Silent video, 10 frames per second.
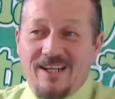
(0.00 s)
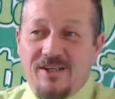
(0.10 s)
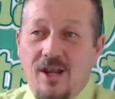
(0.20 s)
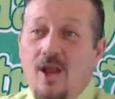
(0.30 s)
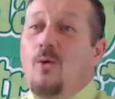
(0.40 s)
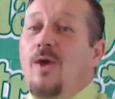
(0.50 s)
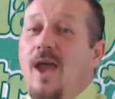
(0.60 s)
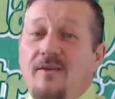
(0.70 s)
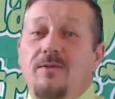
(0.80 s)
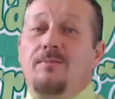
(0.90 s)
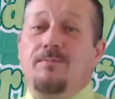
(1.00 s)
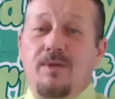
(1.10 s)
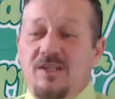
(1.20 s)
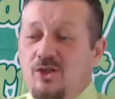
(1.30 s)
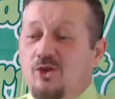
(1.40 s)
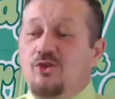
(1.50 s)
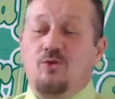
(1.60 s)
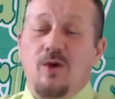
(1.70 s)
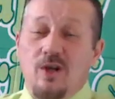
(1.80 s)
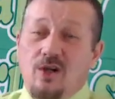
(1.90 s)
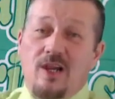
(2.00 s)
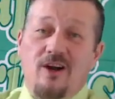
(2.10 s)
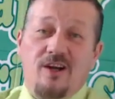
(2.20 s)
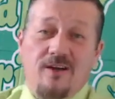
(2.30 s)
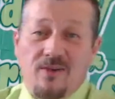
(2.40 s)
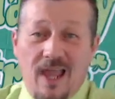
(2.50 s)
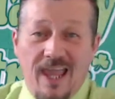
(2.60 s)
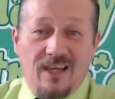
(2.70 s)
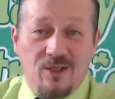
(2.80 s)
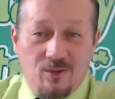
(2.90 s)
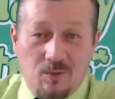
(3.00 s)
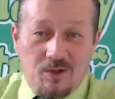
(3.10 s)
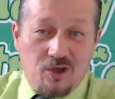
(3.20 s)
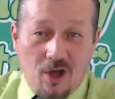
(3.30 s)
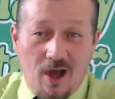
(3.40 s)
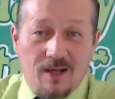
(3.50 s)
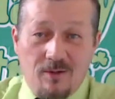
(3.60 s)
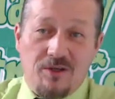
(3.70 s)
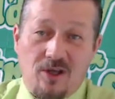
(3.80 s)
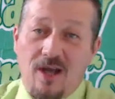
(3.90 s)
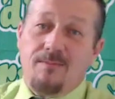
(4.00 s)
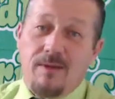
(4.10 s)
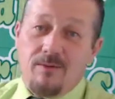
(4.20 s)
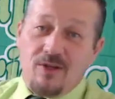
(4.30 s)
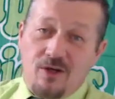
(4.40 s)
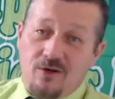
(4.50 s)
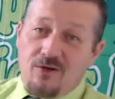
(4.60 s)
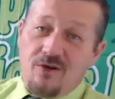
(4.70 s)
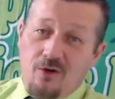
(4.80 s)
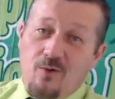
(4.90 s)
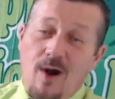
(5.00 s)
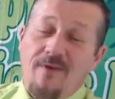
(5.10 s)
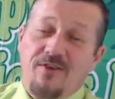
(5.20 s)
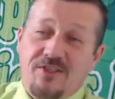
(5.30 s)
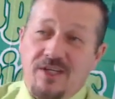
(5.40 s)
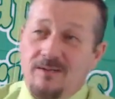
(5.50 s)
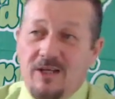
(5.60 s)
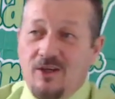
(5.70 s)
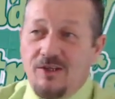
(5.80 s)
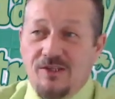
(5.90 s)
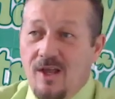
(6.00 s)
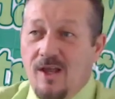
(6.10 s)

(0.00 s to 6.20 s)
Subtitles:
is we have to use real clarity of language when you're talking about the kind of people that you're referencing, because,